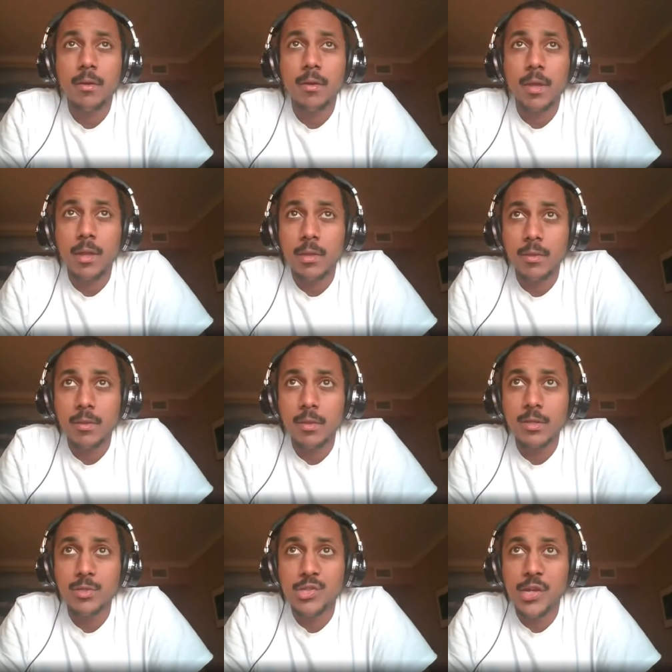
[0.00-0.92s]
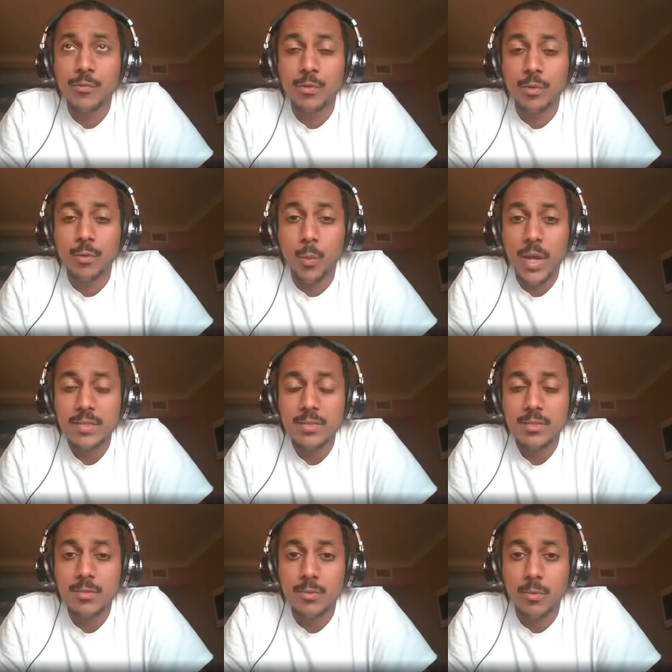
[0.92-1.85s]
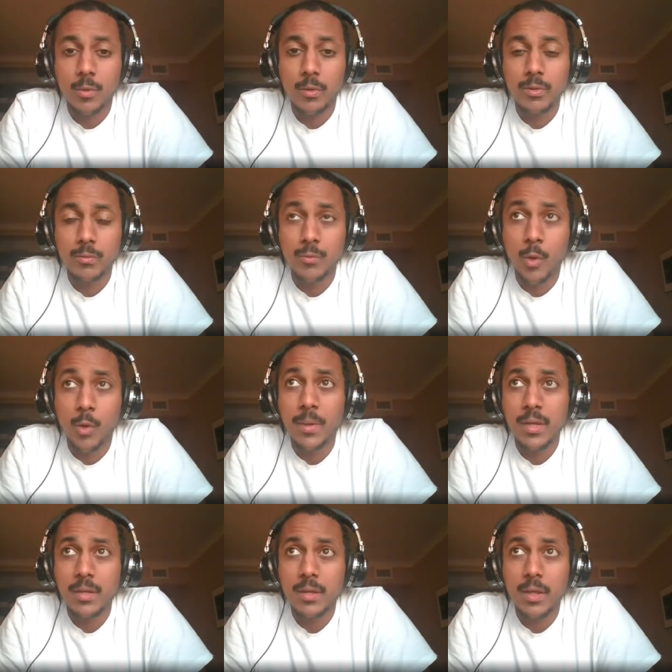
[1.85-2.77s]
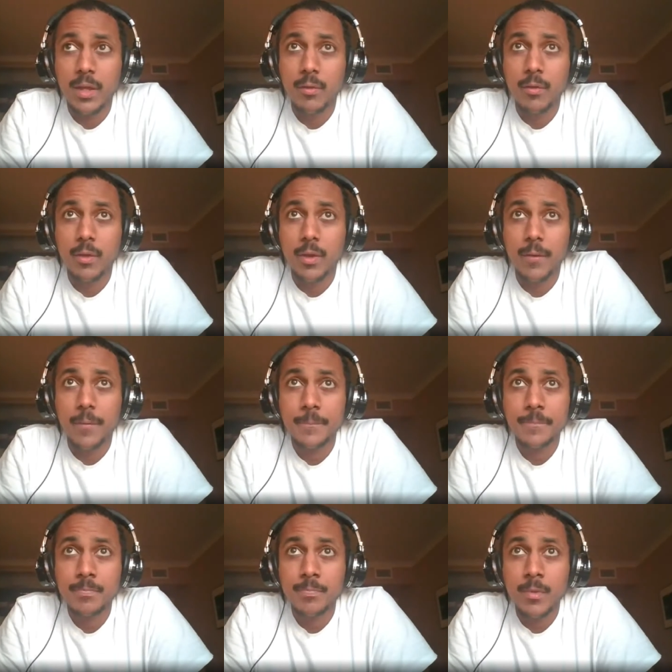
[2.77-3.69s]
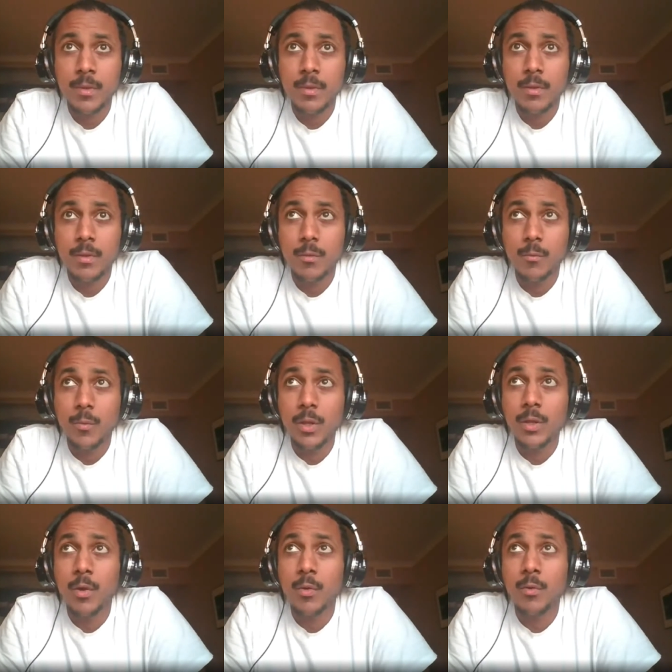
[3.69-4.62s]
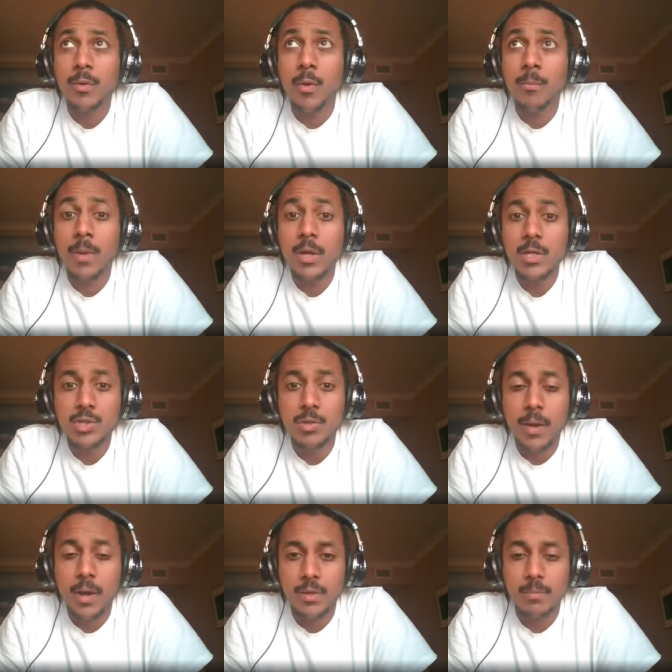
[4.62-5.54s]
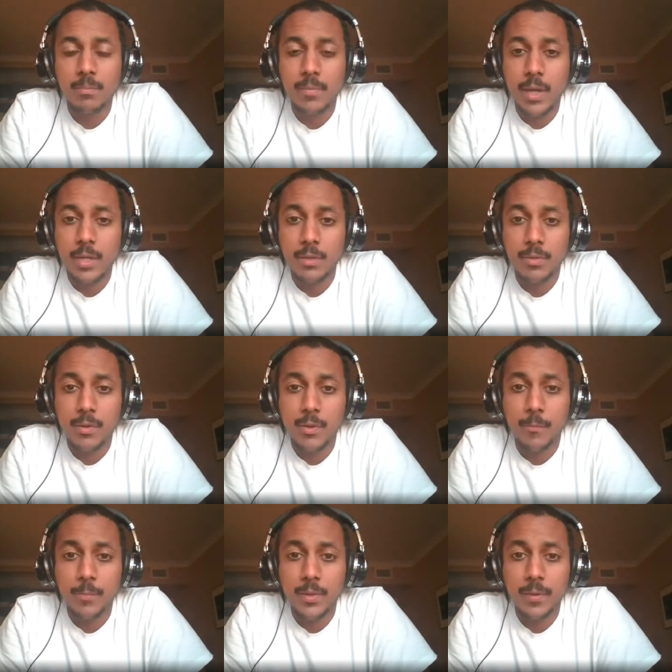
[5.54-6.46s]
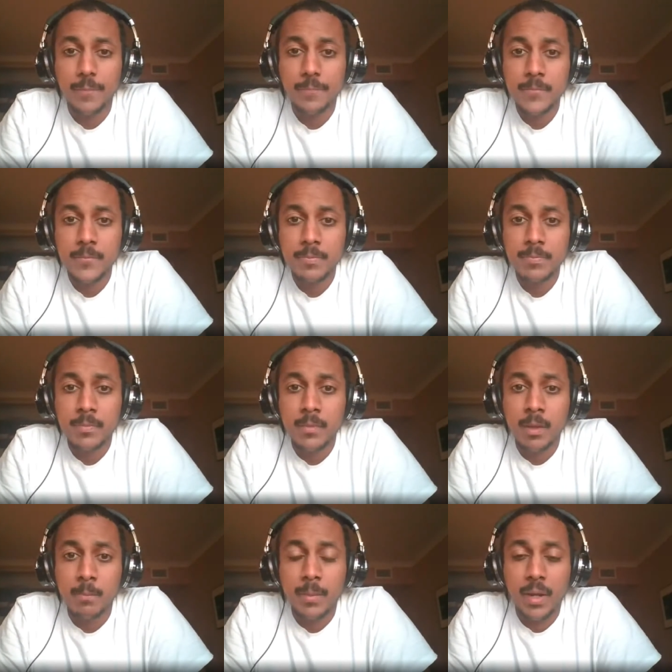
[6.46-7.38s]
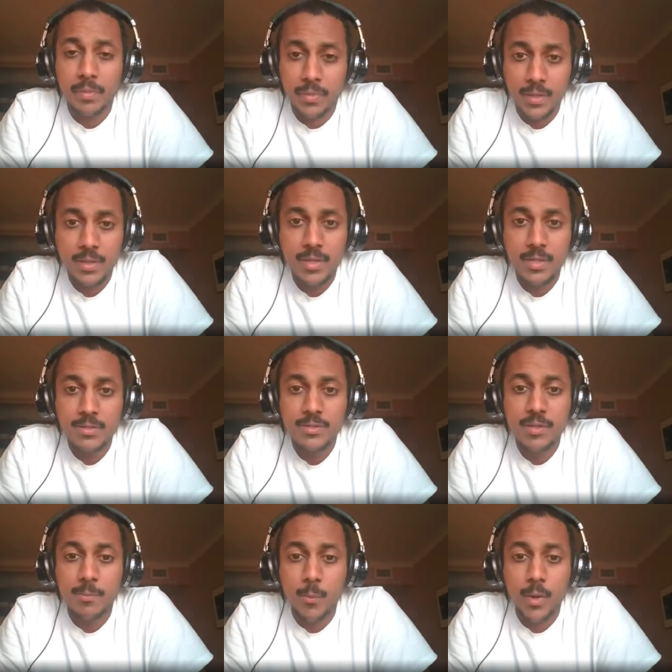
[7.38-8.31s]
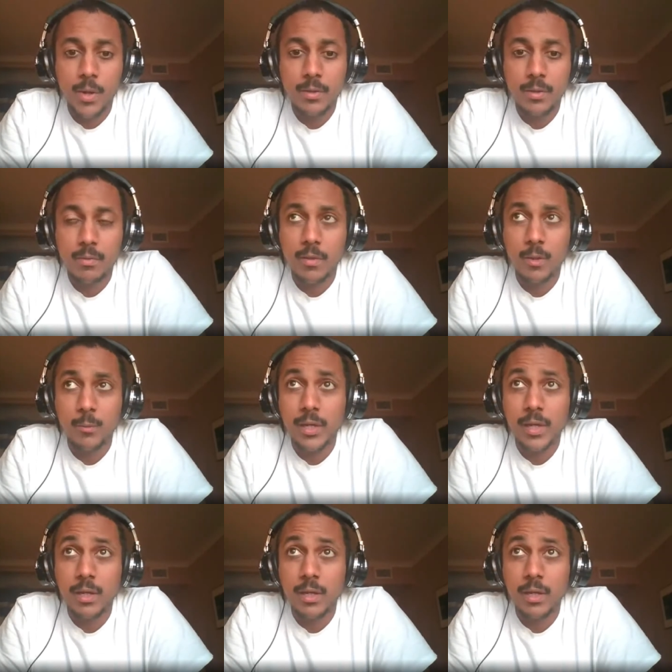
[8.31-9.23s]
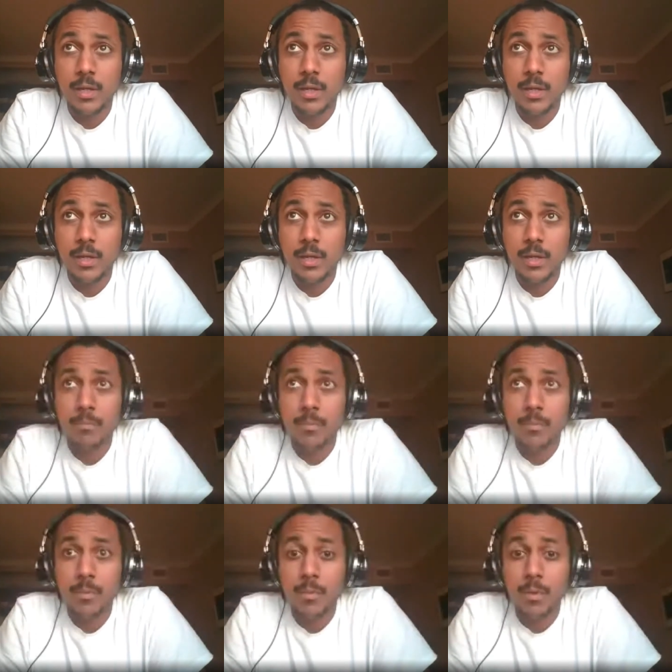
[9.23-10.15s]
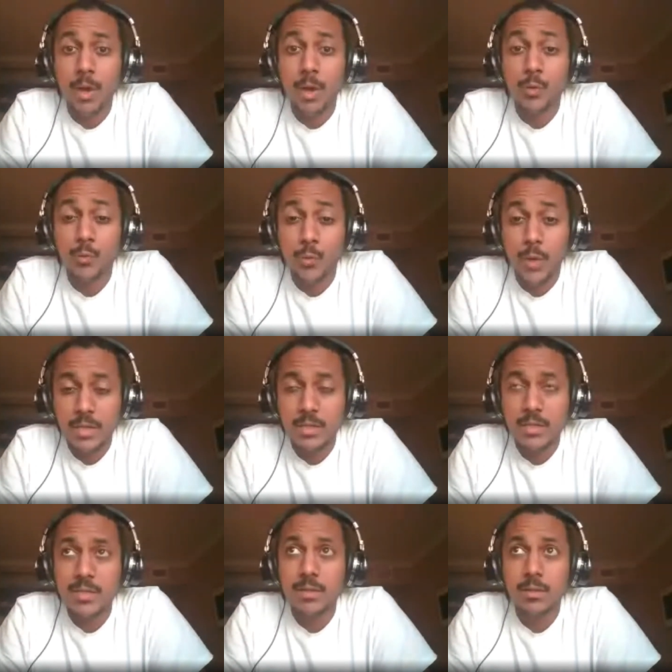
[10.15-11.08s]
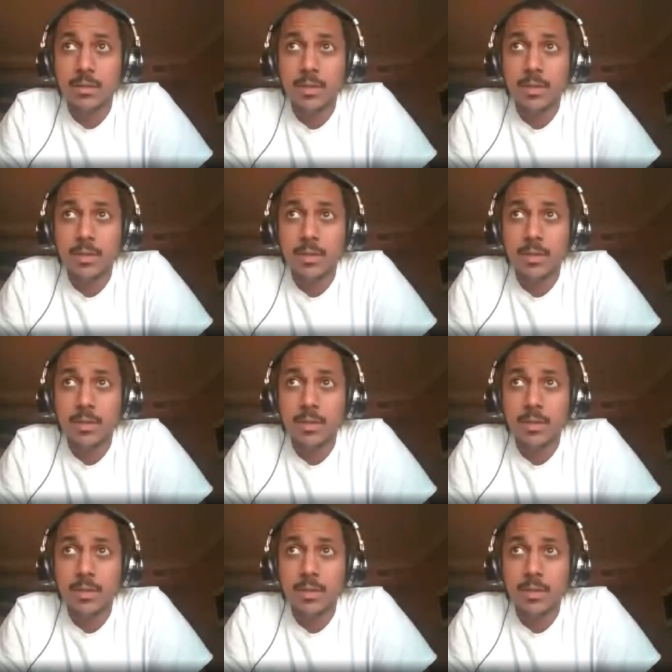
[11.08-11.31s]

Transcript: in the general West or in the Roman area. We don't know much about him in Ethiopia, but I think he's someone that we could learn from a great deal.